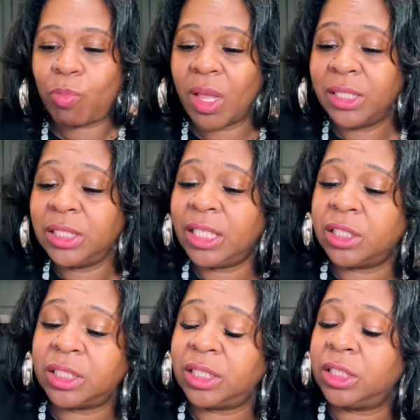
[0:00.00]
These things
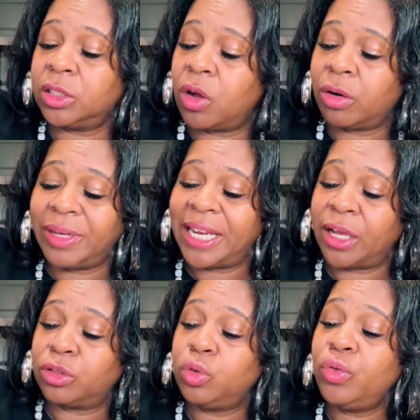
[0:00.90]
are seasoned all the way
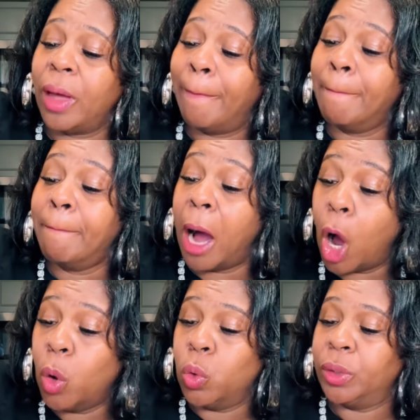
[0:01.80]
down to the
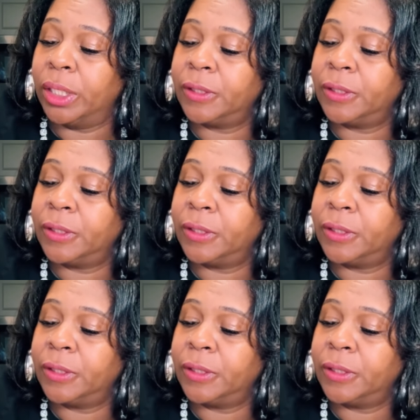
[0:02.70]
bone.